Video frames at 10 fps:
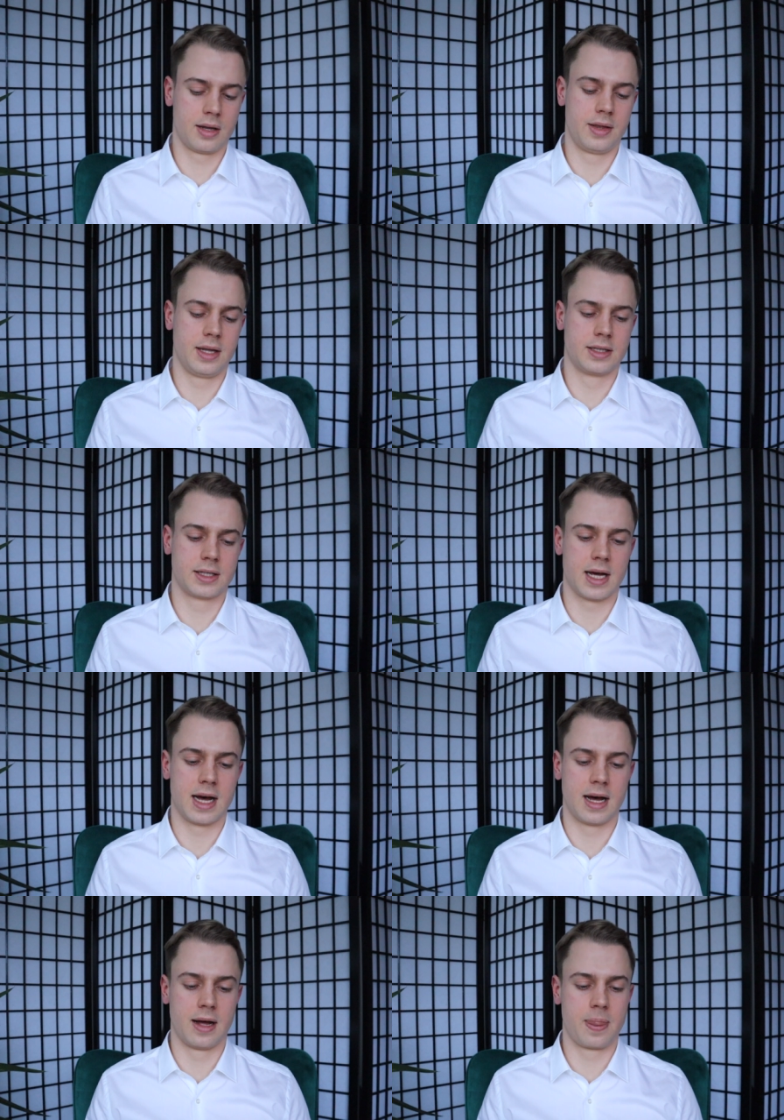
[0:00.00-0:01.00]
This
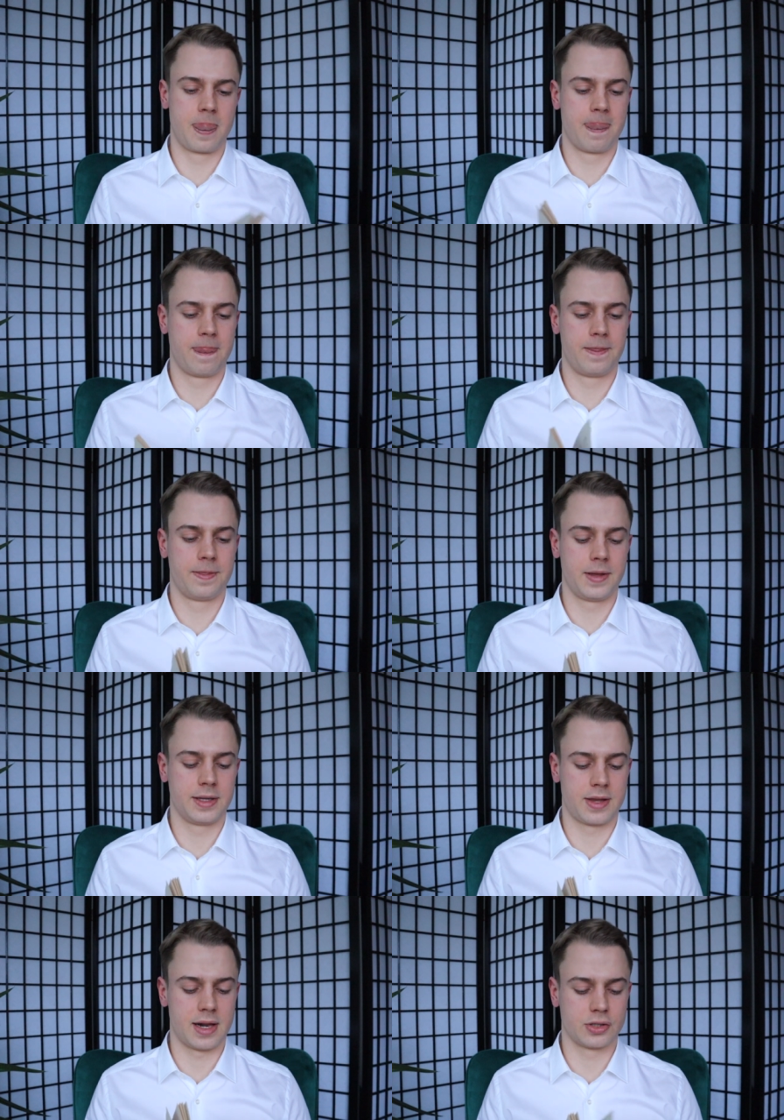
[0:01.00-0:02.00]
uh,
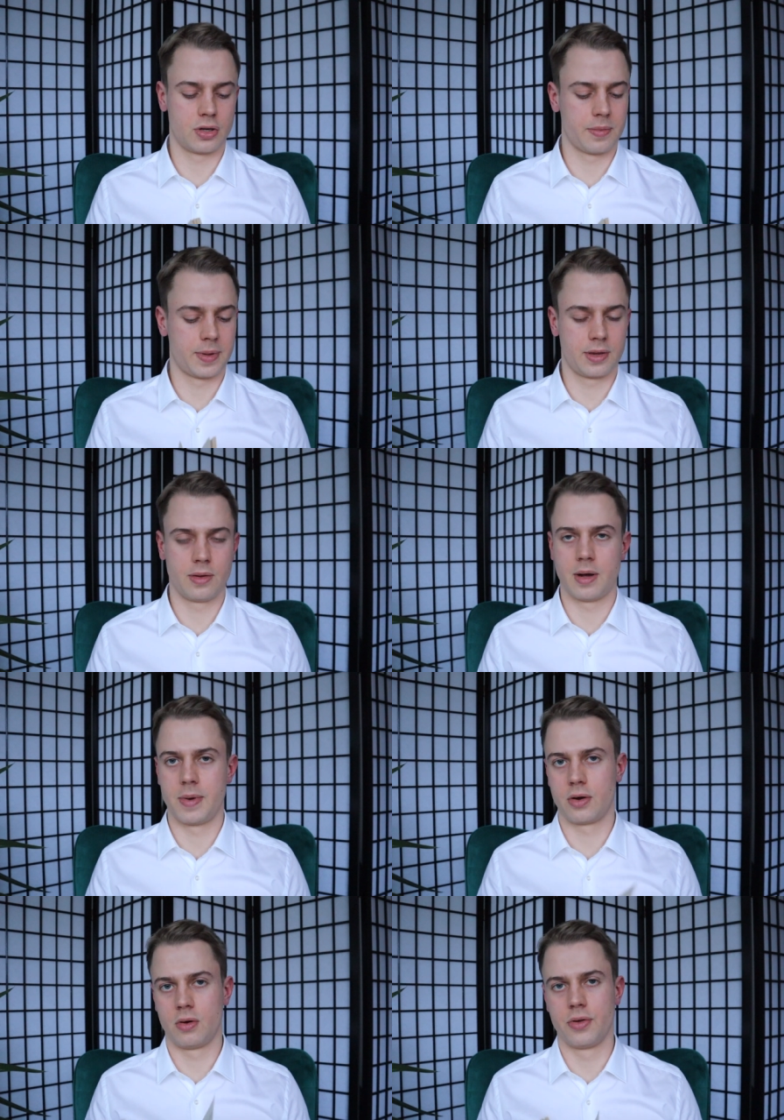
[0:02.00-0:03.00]
it tells all about,
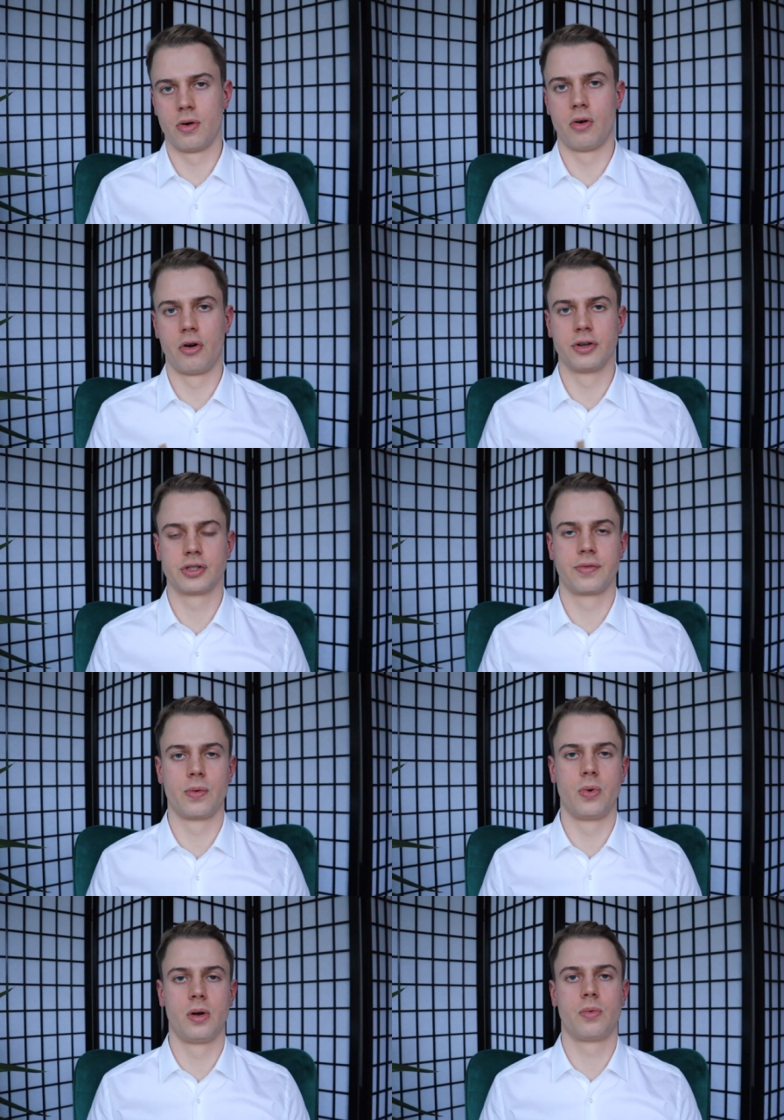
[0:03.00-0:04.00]
about all the horrors of
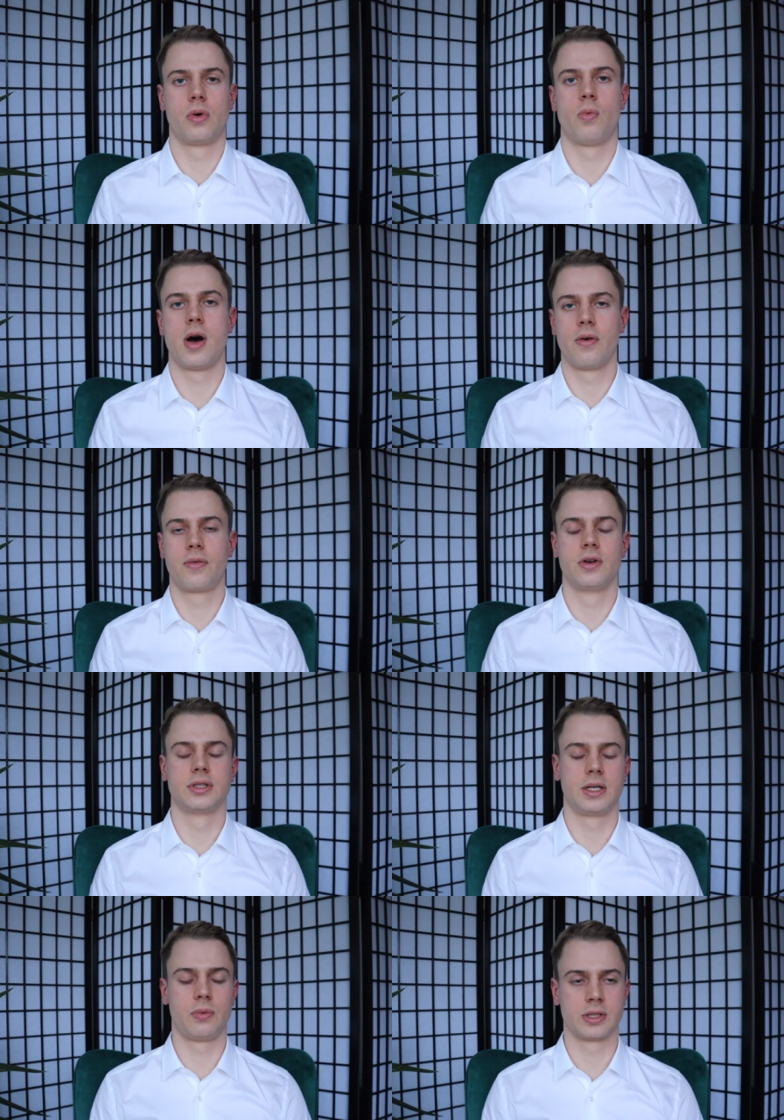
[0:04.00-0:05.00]
the World War One. Of course,
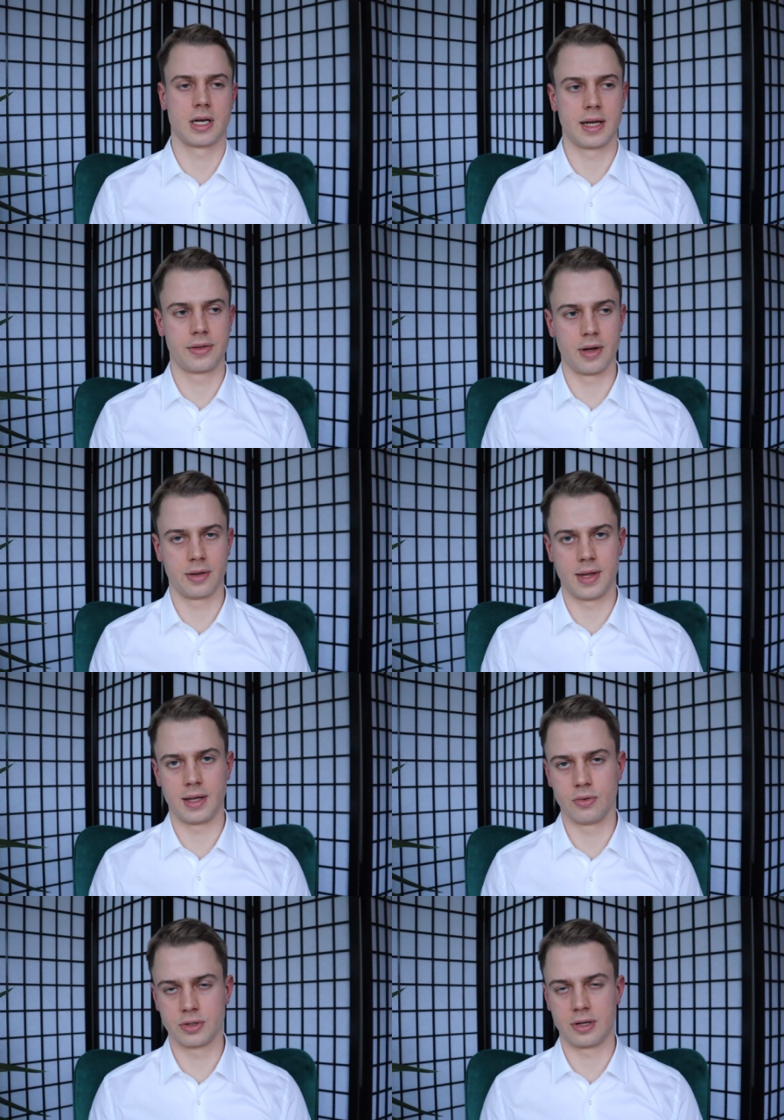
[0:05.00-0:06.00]
there was like the they
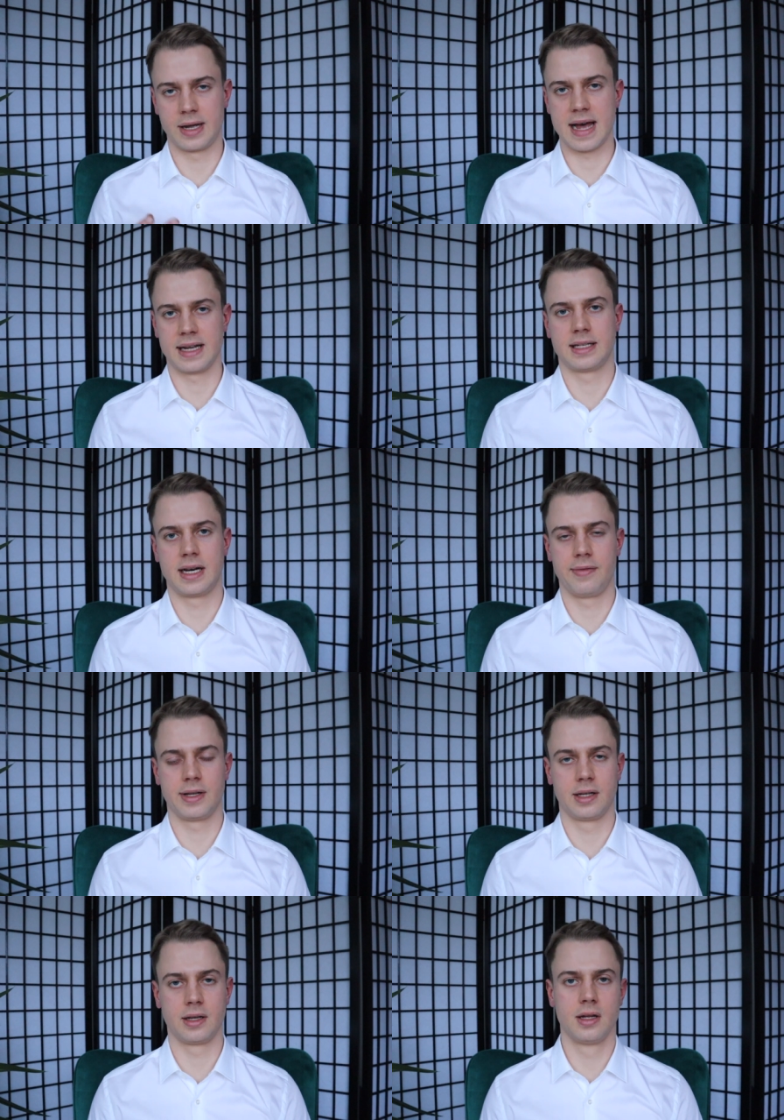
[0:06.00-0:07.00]
used the gas and
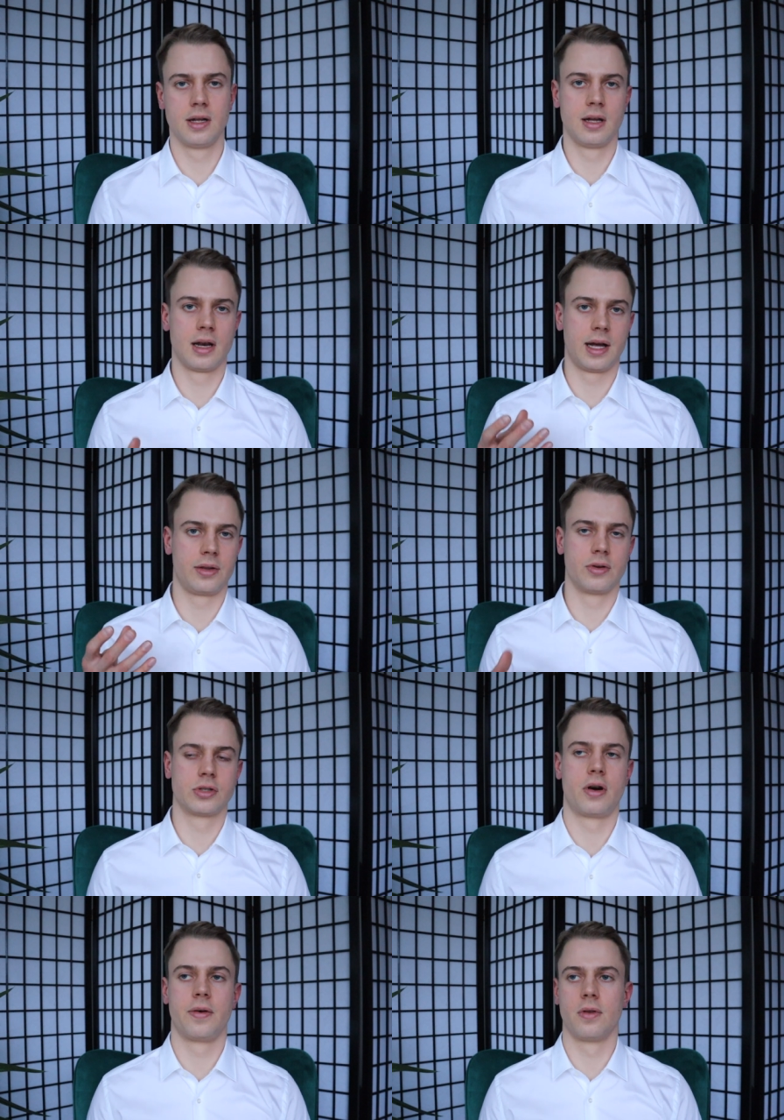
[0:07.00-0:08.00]
everything, like
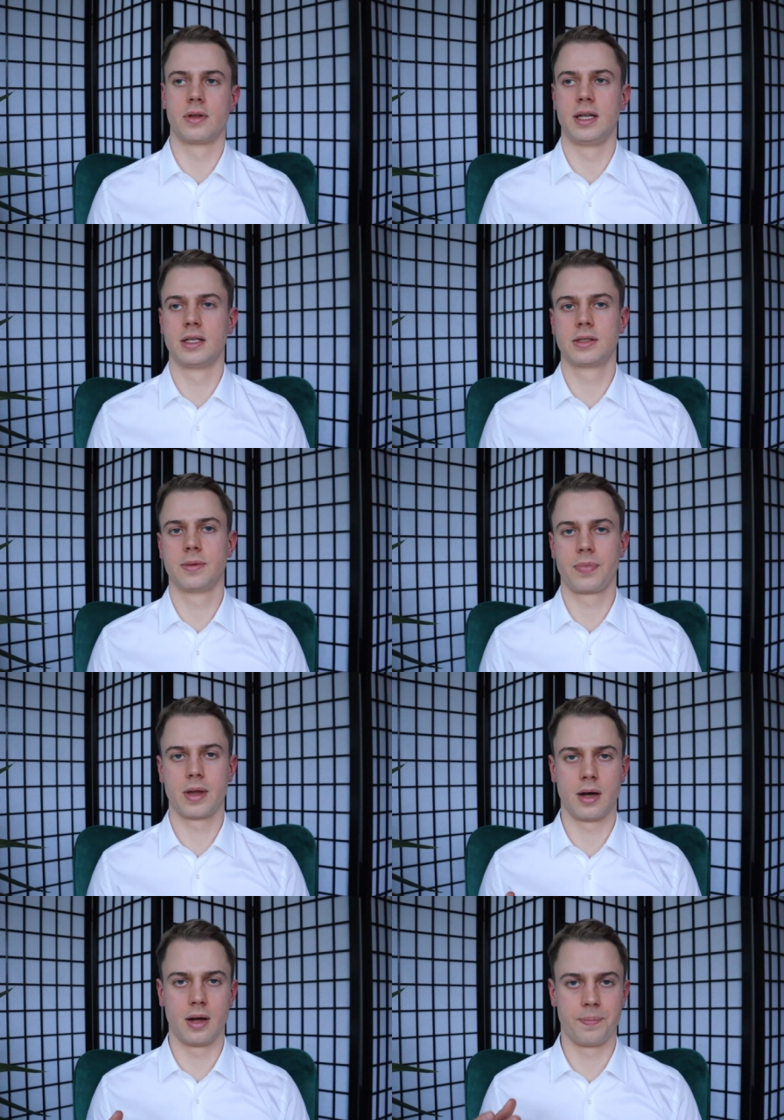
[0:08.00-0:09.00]
those horrible things,
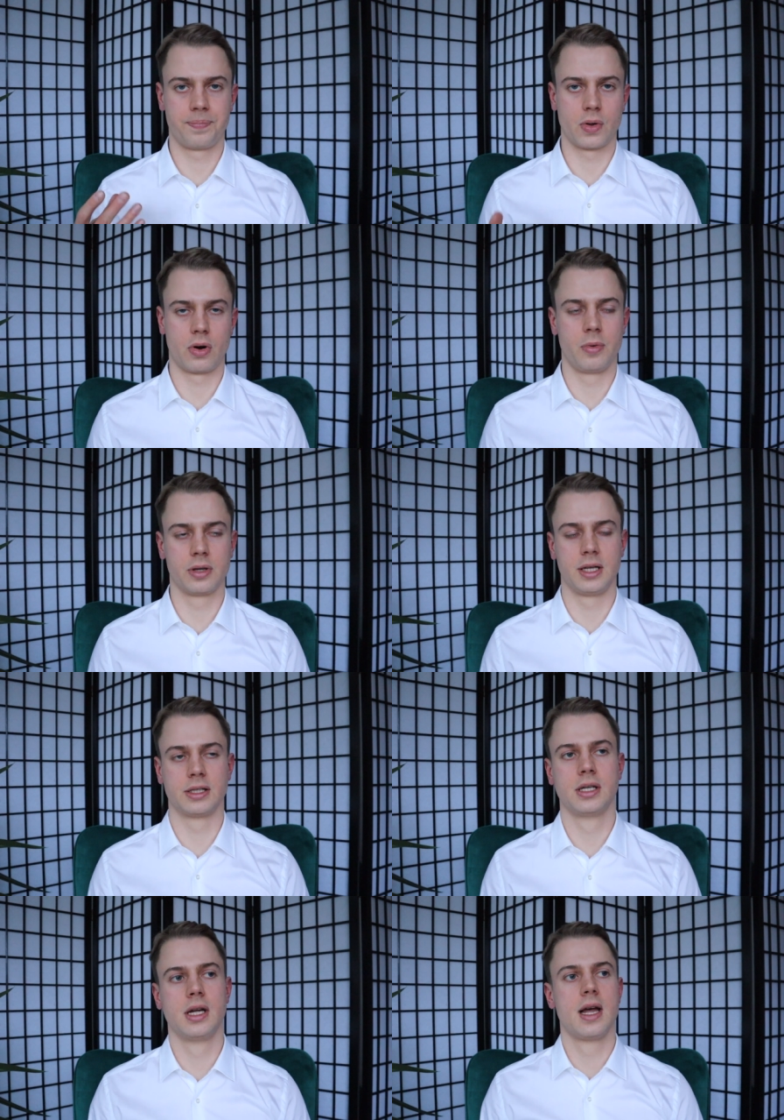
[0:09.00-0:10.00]
uh, horrible things,